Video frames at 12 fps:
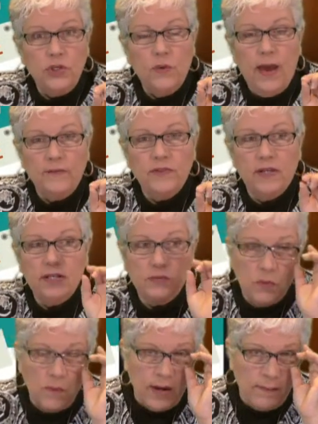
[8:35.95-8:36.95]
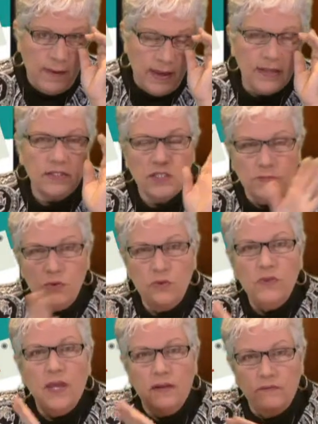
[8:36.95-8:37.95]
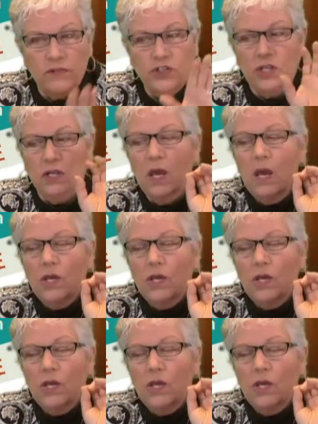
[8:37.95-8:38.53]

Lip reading: You have to, because we want to make it smooth and efficient,